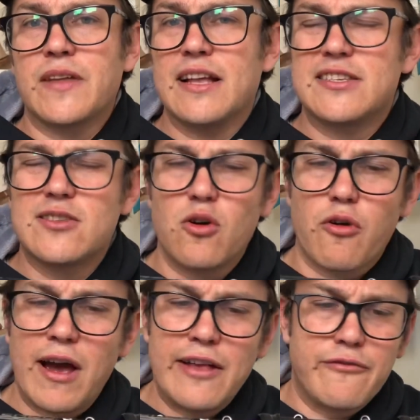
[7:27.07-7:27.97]
It's still
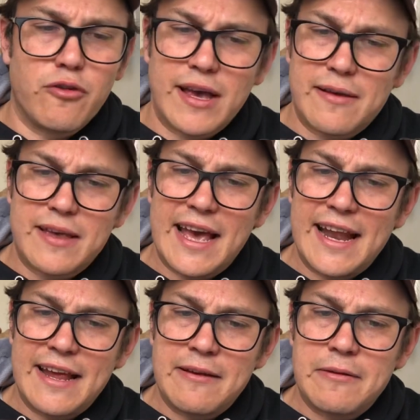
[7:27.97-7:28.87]
great for
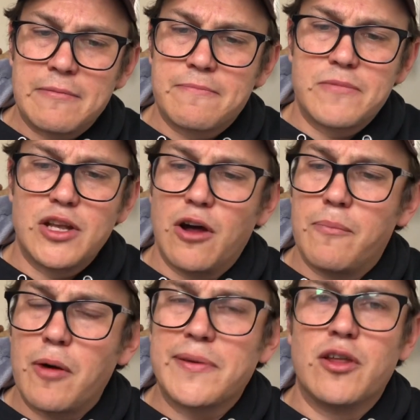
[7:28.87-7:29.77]
getting,
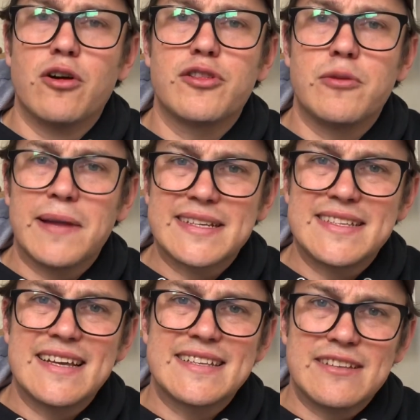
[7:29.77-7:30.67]
popping the hook through
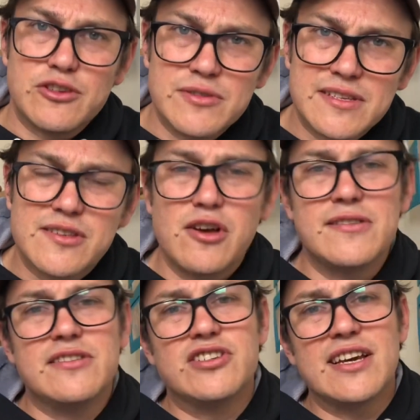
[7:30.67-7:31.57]
plastics and using
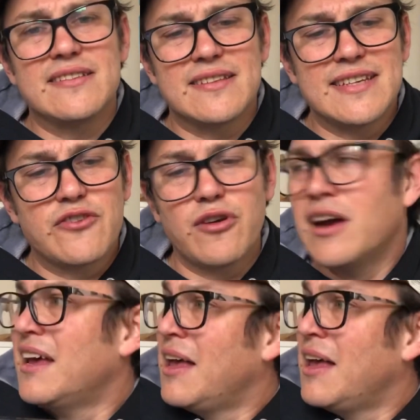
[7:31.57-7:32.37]
skirted jigs, etc.